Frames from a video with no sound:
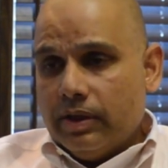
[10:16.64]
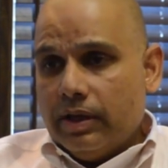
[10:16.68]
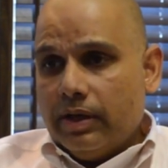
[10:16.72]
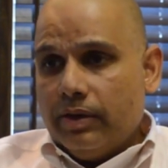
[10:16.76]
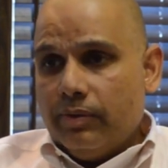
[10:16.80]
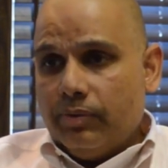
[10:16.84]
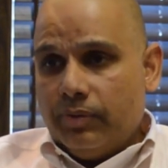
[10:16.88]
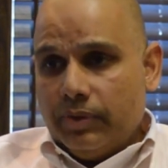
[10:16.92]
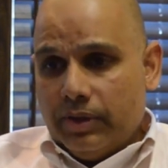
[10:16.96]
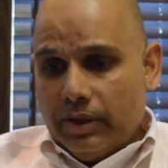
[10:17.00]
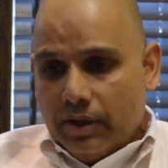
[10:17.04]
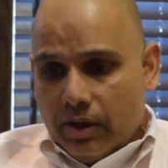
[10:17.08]

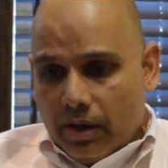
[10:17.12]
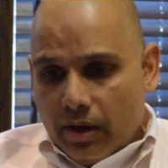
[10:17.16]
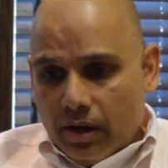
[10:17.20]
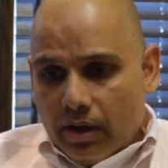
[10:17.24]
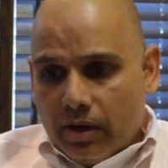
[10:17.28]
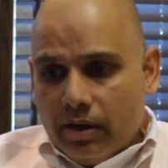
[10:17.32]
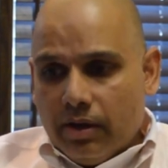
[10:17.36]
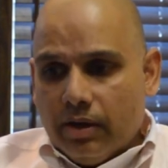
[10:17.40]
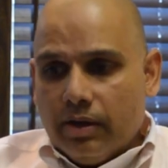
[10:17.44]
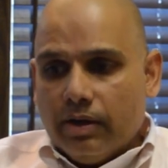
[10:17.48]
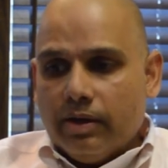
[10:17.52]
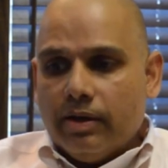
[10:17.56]
Now, we
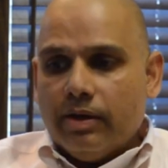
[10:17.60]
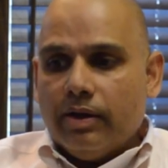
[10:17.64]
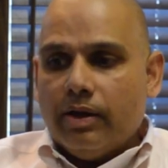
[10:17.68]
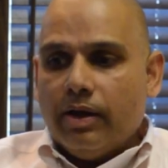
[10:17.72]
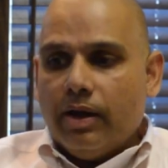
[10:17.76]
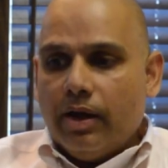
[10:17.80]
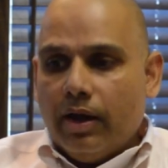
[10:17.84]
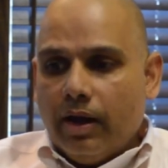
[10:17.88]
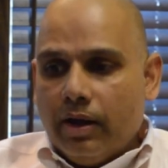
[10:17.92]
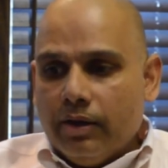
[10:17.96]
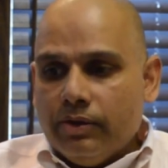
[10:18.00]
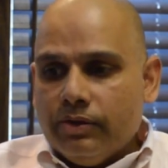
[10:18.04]
are
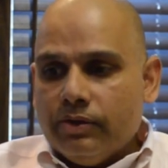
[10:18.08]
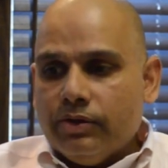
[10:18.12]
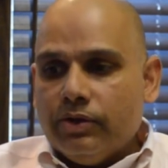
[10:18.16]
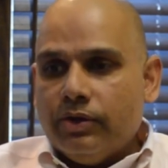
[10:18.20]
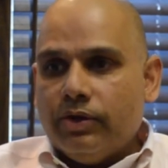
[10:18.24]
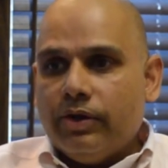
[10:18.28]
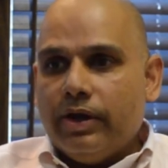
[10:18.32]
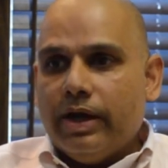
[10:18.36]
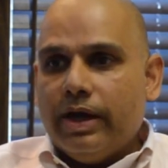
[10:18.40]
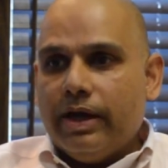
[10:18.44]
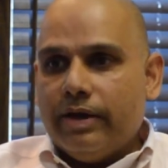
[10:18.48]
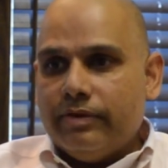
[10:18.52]

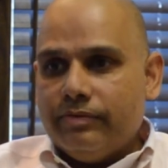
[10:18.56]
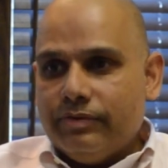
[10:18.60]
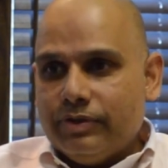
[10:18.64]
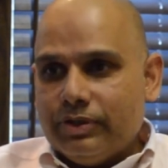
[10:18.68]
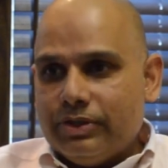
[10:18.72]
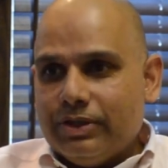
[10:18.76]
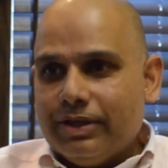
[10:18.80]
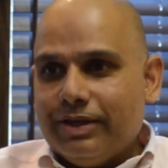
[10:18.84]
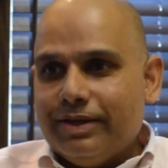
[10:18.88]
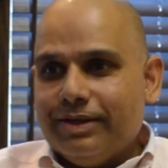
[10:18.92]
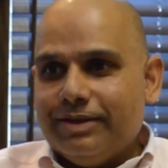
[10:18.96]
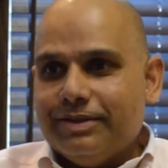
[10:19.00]

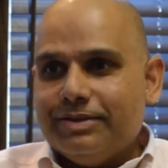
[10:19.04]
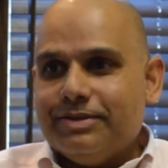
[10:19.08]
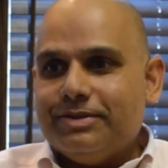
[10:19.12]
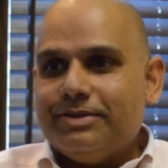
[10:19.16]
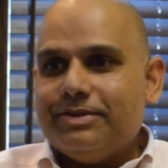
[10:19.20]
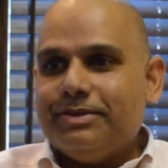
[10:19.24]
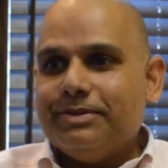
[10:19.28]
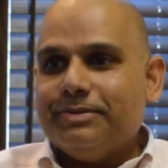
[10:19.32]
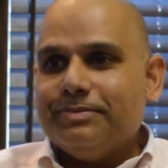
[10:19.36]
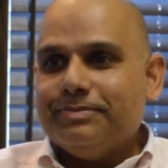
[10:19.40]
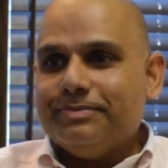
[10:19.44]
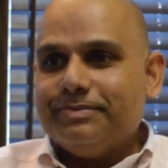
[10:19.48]

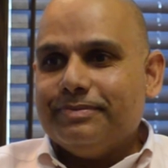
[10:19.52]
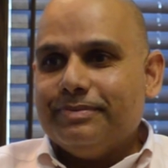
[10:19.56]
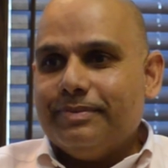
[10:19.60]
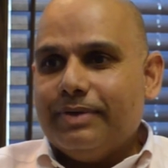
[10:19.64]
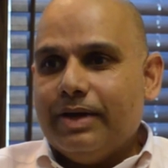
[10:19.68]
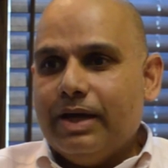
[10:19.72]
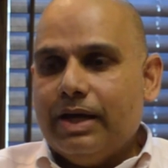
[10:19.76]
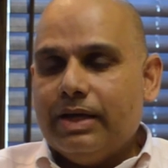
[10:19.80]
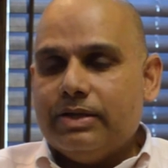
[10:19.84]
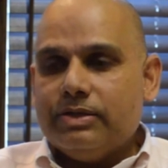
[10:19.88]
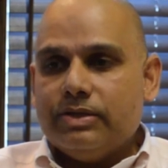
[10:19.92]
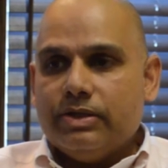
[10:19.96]
under-advertised
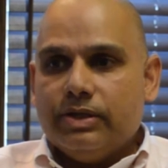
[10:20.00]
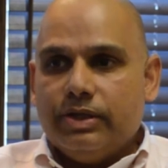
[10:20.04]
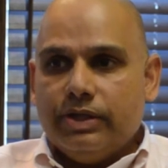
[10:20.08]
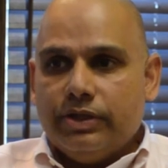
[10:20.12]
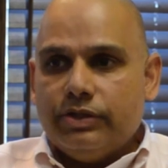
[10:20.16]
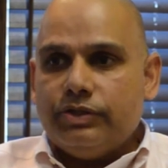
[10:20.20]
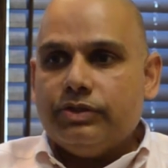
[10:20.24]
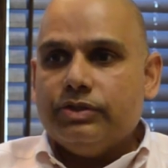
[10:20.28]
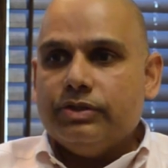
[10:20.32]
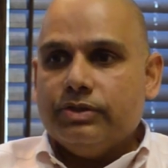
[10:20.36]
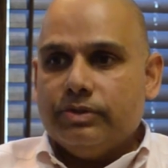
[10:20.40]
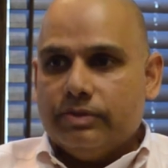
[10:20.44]
as a
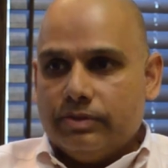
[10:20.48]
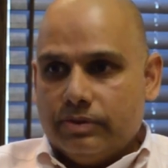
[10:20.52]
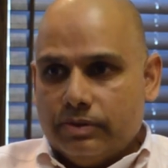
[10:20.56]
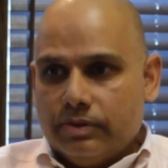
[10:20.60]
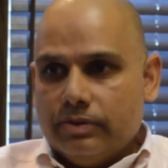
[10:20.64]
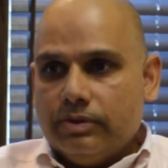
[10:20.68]
nation.